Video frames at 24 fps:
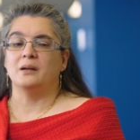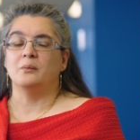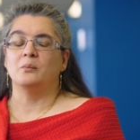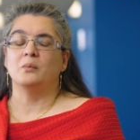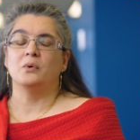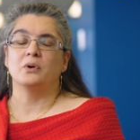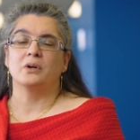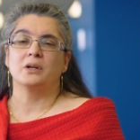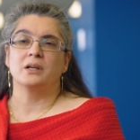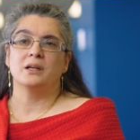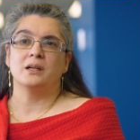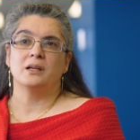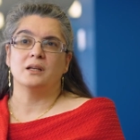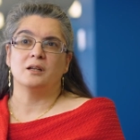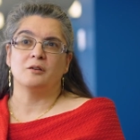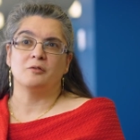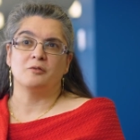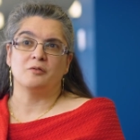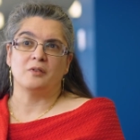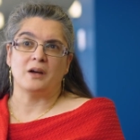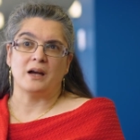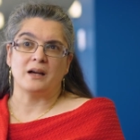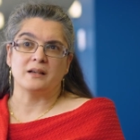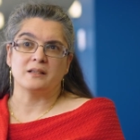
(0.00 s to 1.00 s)
and working in a
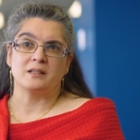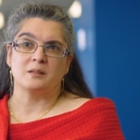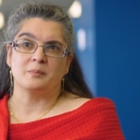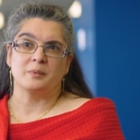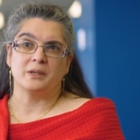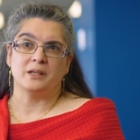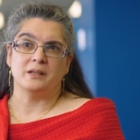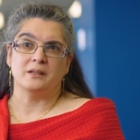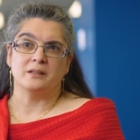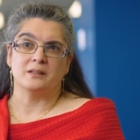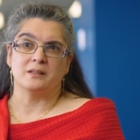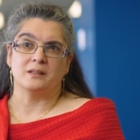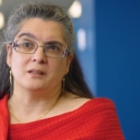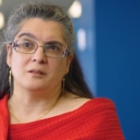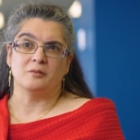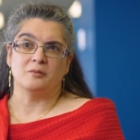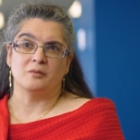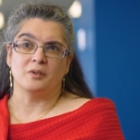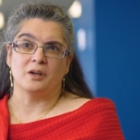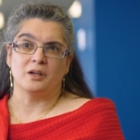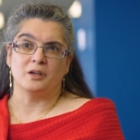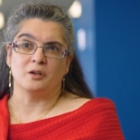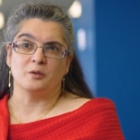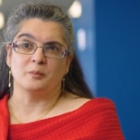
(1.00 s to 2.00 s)
fast-paced
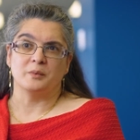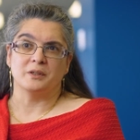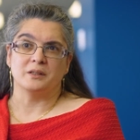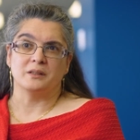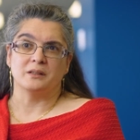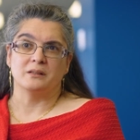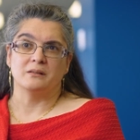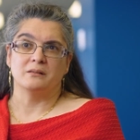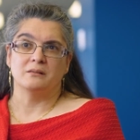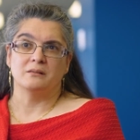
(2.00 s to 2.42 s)
environment.